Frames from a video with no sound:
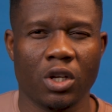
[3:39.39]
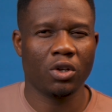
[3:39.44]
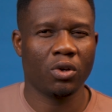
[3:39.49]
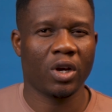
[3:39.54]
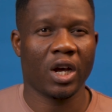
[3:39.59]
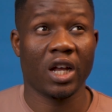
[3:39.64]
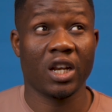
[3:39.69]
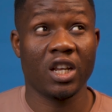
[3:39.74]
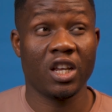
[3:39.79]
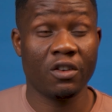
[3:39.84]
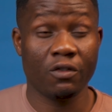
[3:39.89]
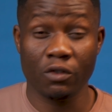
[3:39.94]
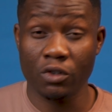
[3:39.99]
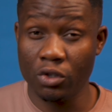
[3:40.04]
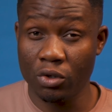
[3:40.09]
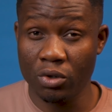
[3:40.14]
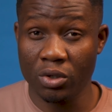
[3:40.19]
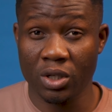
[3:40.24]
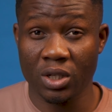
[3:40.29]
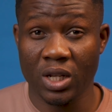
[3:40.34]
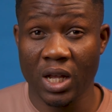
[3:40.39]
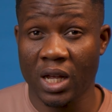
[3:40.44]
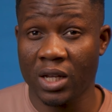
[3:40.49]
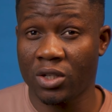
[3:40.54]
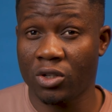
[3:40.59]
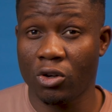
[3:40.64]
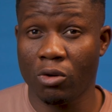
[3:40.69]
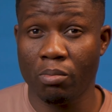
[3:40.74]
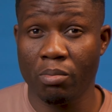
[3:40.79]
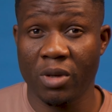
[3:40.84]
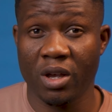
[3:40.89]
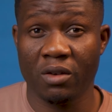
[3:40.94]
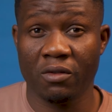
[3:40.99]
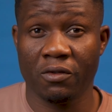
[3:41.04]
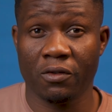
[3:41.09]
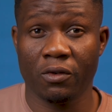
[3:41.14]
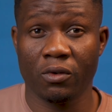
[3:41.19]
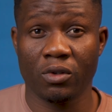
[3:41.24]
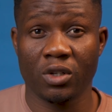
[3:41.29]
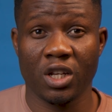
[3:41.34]
You can even use it as your main
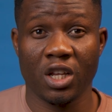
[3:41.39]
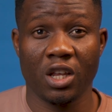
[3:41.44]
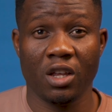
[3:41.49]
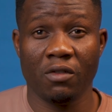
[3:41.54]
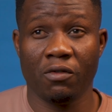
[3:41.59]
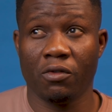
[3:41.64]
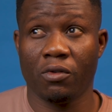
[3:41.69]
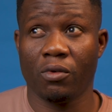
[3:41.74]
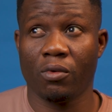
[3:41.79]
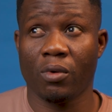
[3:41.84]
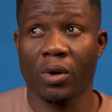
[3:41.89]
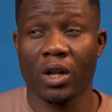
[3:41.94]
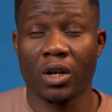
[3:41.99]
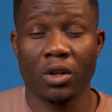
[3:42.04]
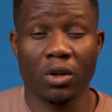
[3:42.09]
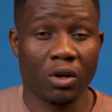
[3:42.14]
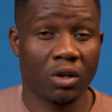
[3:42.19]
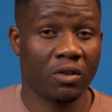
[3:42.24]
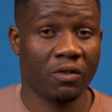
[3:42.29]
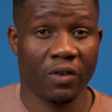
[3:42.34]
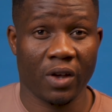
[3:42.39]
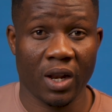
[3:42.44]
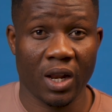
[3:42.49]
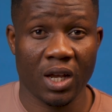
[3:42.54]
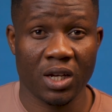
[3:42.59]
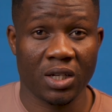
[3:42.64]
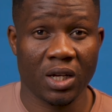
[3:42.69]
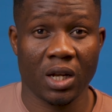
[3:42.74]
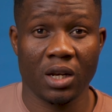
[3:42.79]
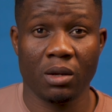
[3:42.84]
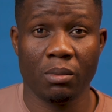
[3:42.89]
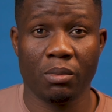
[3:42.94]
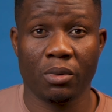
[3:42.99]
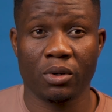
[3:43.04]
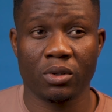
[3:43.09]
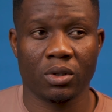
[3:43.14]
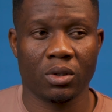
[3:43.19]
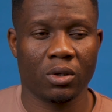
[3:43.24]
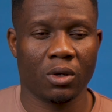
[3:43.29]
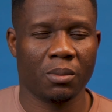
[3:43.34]
phone if you are not financially
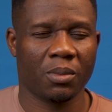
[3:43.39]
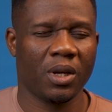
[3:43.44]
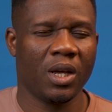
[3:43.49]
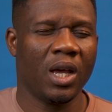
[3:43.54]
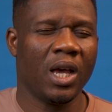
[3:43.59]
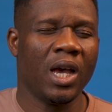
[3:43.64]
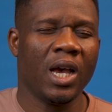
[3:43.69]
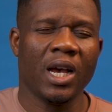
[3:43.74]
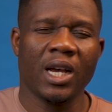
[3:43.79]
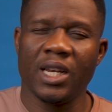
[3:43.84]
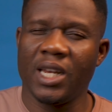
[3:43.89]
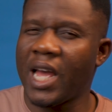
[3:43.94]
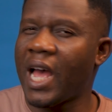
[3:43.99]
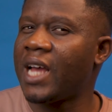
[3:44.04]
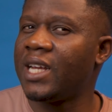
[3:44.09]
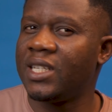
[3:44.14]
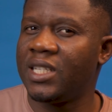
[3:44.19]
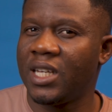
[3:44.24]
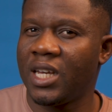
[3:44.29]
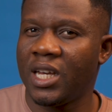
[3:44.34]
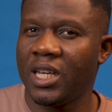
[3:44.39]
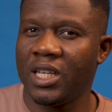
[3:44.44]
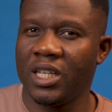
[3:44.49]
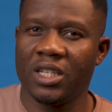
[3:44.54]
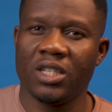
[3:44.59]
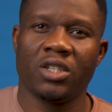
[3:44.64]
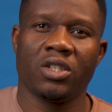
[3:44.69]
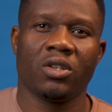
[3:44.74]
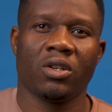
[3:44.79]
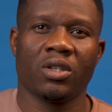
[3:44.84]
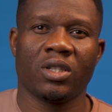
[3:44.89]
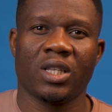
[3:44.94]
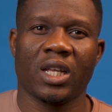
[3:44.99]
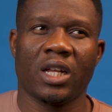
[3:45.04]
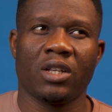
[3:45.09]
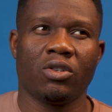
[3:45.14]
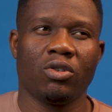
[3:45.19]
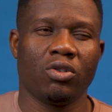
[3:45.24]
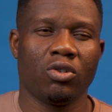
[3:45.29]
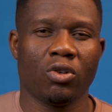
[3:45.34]
bossed up. The idea is just
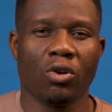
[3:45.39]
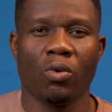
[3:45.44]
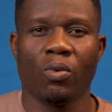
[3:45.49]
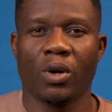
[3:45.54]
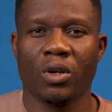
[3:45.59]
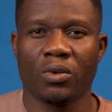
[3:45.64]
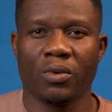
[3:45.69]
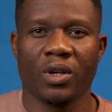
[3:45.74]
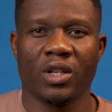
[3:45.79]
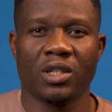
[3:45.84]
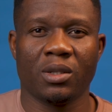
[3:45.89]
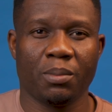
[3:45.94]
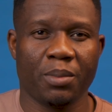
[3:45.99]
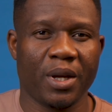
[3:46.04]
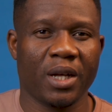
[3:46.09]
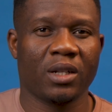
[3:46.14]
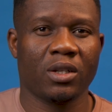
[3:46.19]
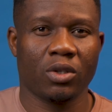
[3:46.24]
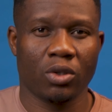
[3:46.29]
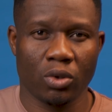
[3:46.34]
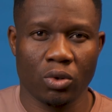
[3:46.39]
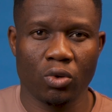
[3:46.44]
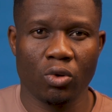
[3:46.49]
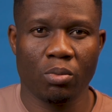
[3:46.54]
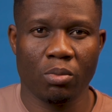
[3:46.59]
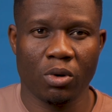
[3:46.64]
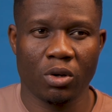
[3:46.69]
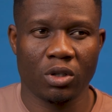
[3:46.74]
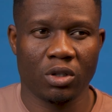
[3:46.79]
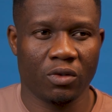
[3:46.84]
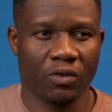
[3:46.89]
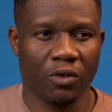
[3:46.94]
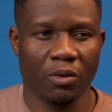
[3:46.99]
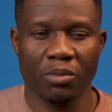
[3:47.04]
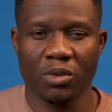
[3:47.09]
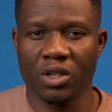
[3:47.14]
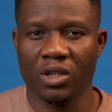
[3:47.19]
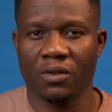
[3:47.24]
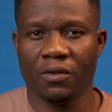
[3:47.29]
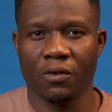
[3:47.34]
that you don't want to expect so much
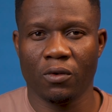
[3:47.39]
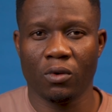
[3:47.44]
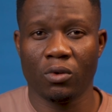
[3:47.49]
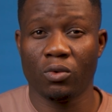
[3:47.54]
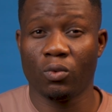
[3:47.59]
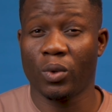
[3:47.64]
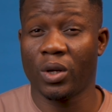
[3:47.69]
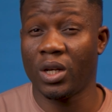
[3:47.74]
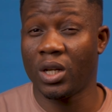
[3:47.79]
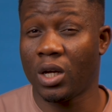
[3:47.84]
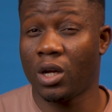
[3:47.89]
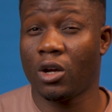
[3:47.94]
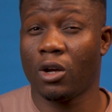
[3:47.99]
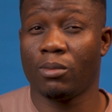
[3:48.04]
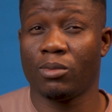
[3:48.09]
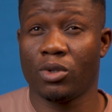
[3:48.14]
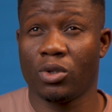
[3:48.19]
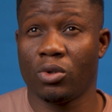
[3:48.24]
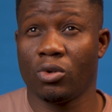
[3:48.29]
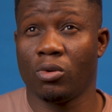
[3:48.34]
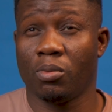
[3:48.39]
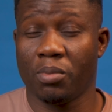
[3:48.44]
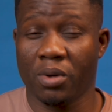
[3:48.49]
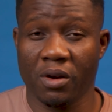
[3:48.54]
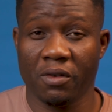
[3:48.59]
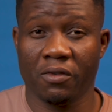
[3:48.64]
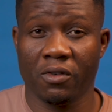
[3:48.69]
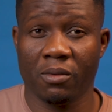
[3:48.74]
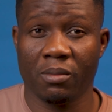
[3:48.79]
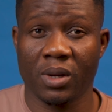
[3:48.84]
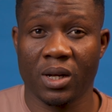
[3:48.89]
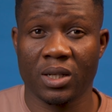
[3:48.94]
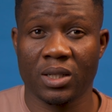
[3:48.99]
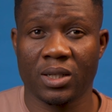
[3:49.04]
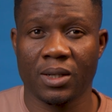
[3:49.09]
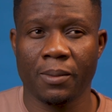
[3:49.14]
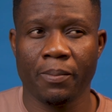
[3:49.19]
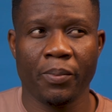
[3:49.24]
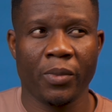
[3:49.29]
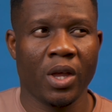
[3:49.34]
from this phone when it comes to
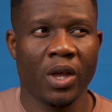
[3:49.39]
performance.